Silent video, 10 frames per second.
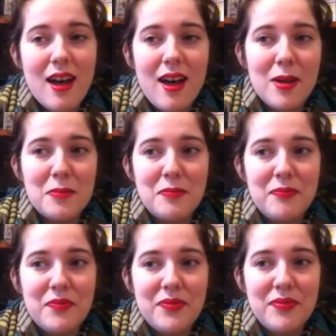
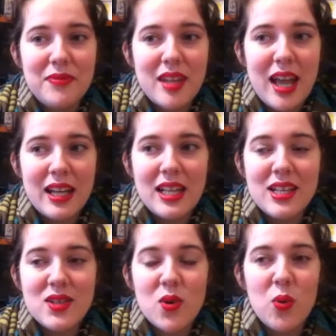and
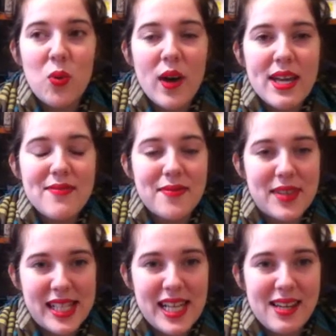he's quite
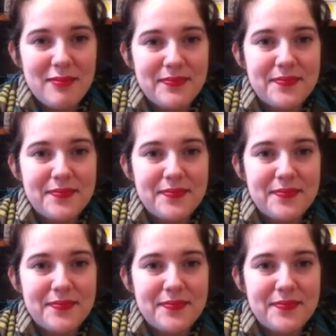funny.